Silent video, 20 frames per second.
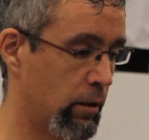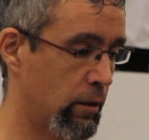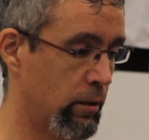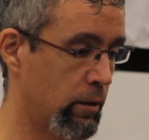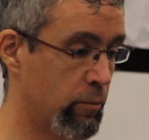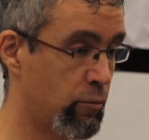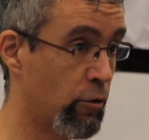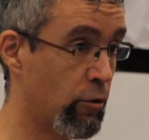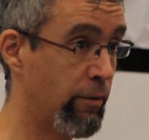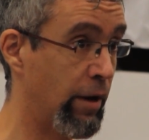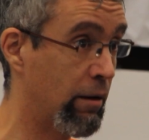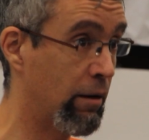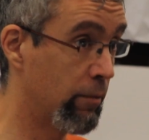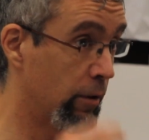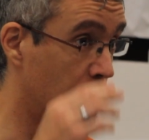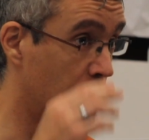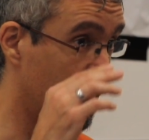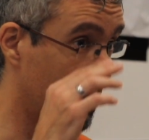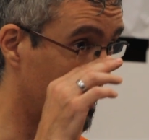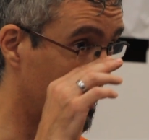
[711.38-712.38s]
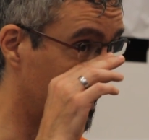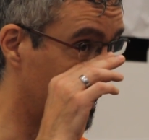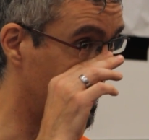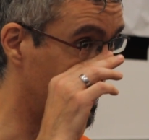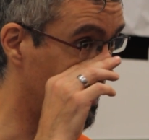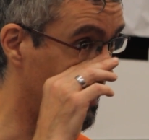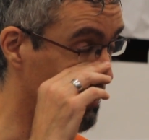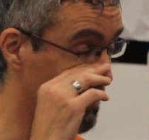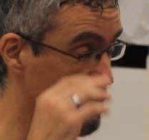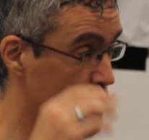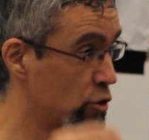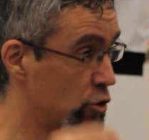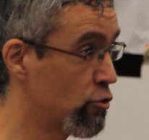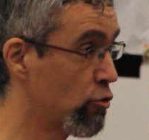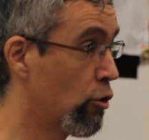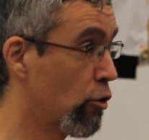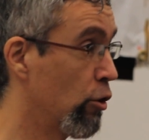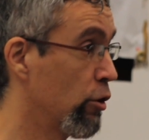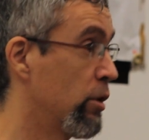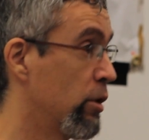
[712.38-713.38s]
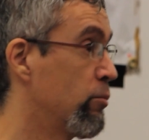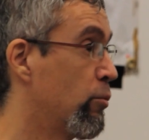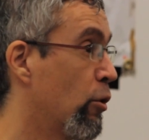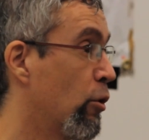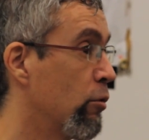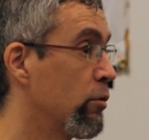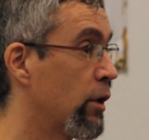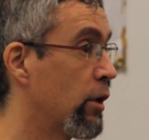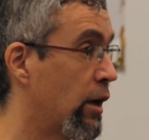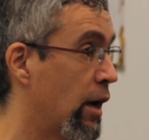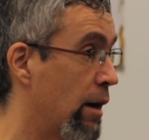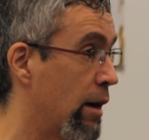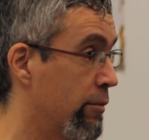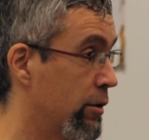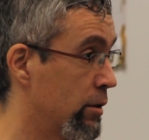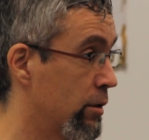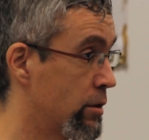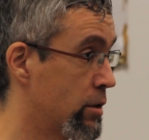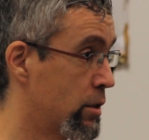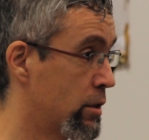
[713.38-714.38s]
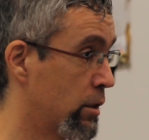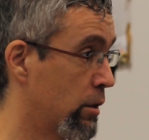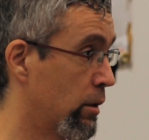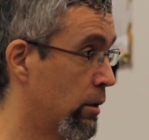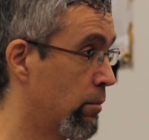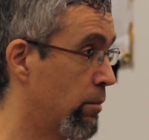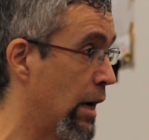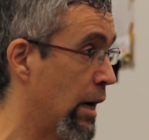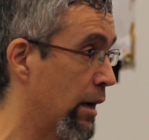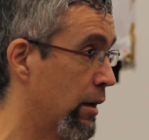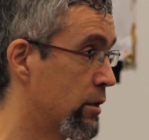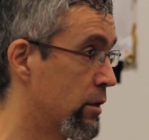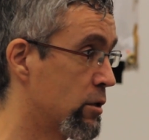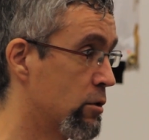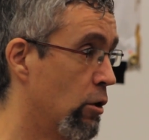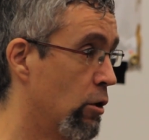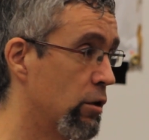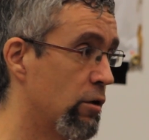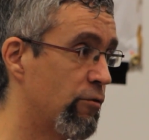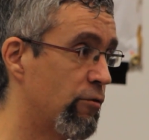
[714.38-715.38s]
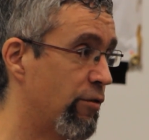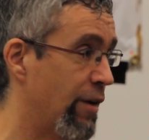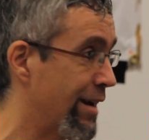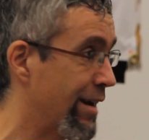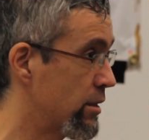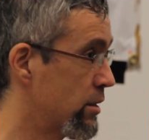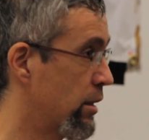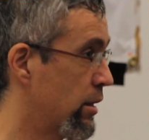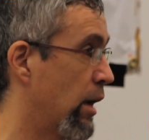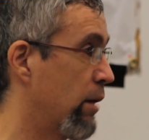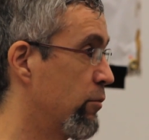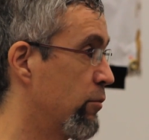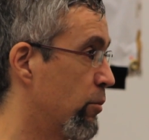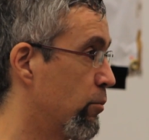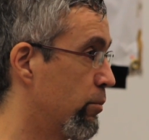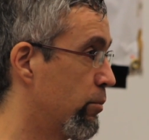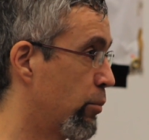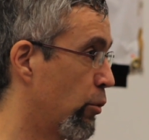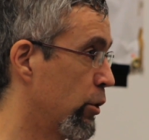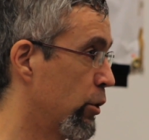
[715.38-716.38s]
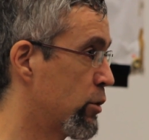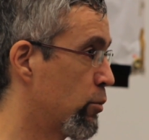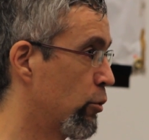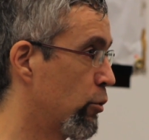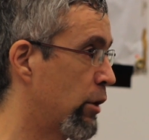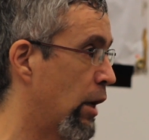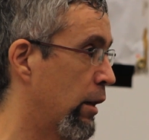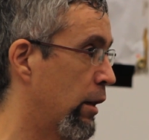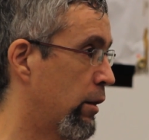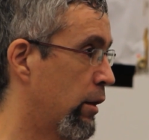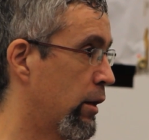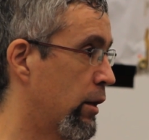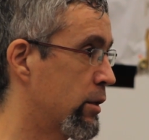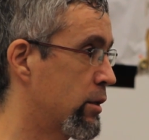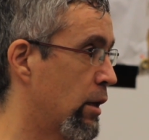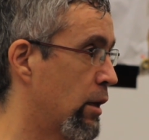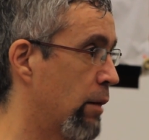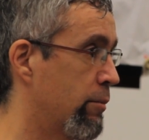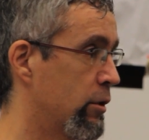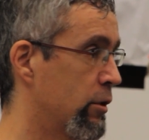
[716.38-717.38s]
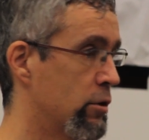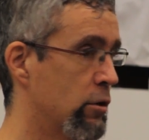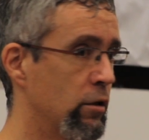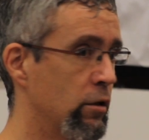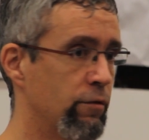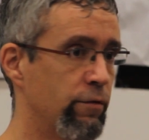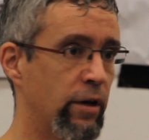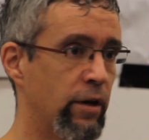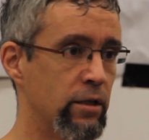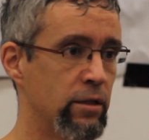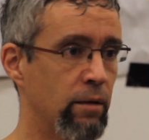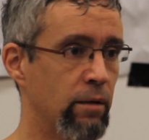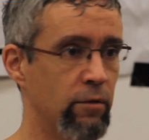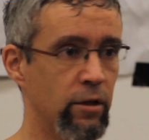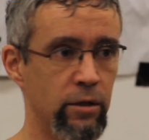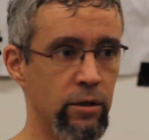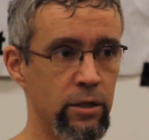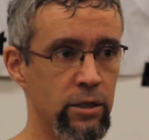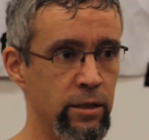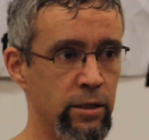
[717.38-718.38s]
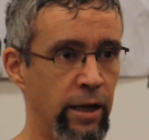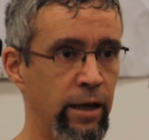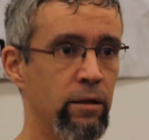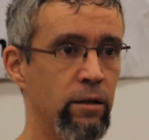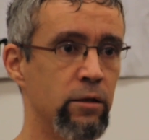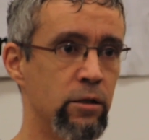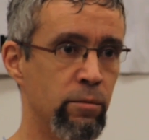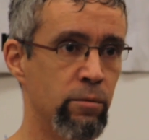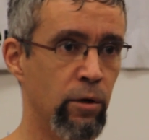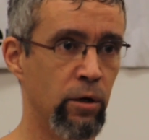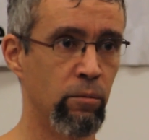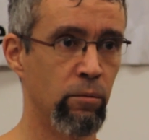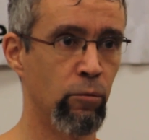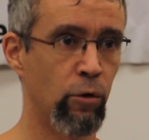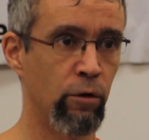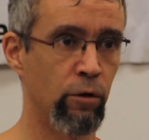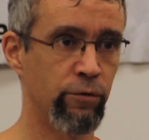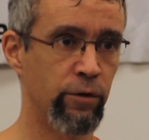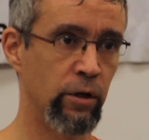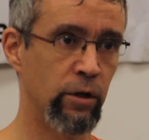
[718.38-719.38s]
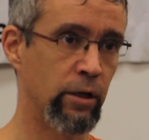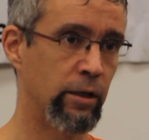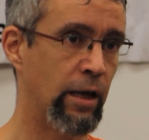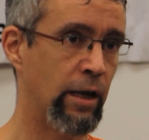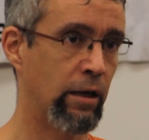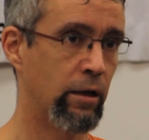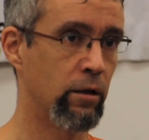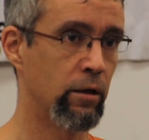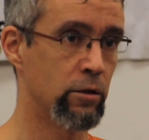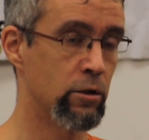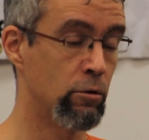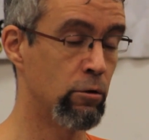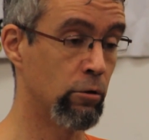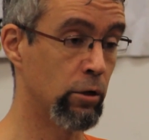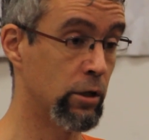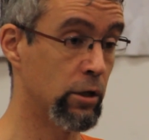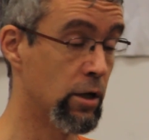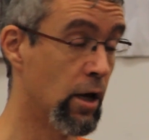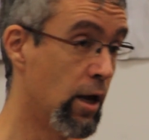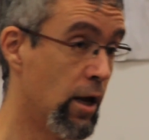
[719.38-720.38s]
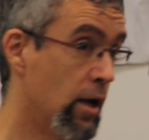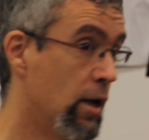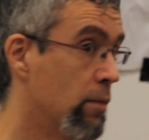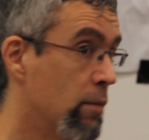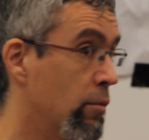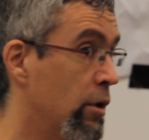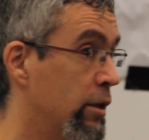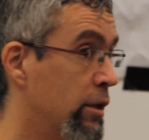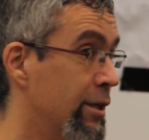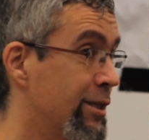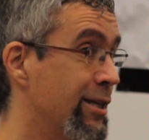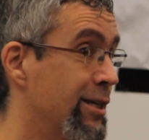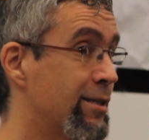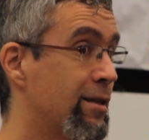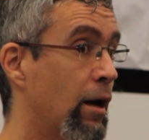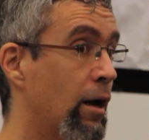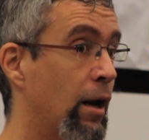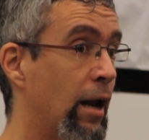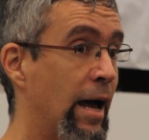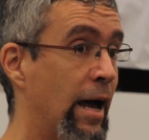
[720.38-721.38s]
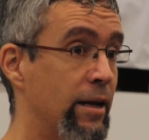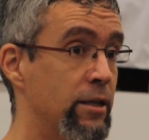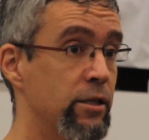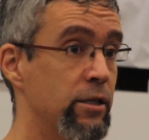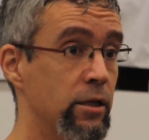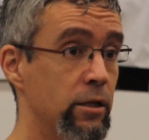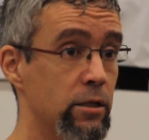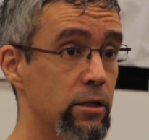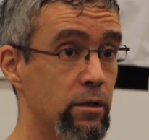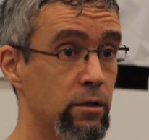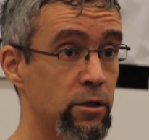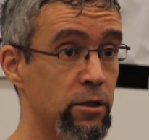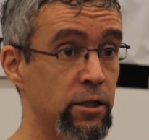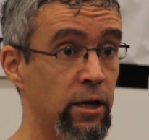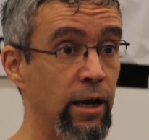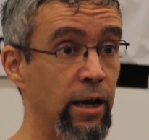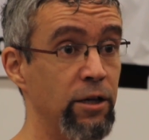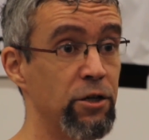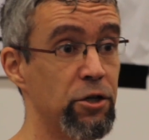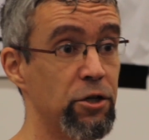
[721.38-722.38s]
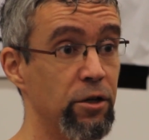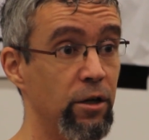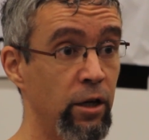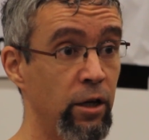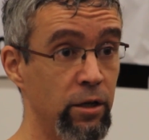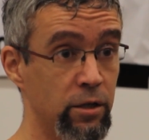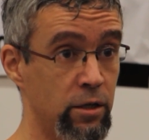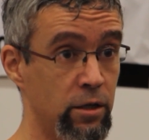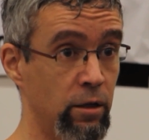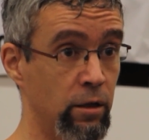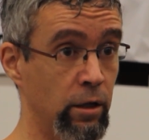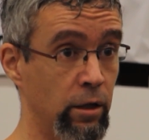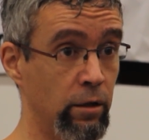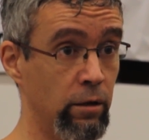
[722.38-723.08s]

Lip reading: proverbial straw that broke the camel's back. It's not the first time that police brutality has happened. It's not the first time that the state has been involved in attacking students. But this is the largest such incident